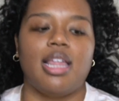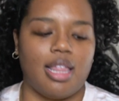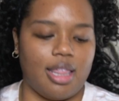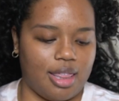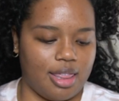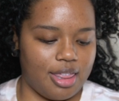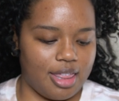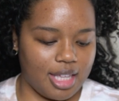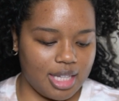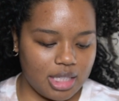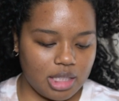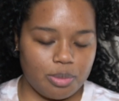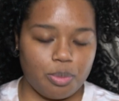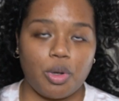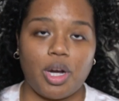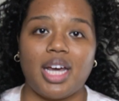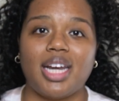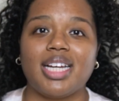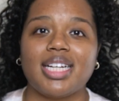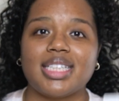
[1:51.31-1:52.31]
this
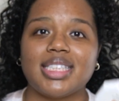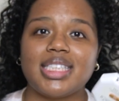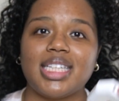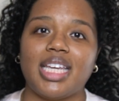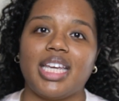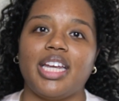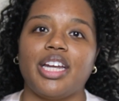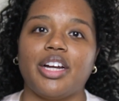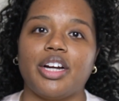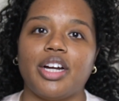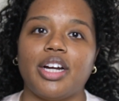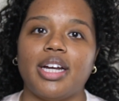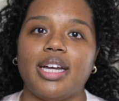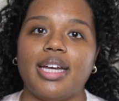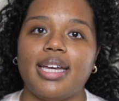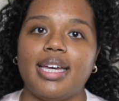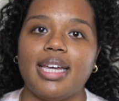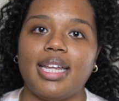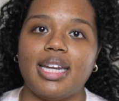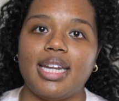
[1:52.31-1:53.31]
product here,
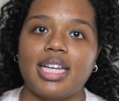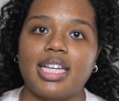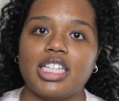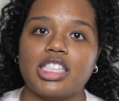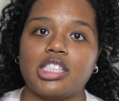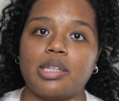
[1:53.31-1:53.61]
it is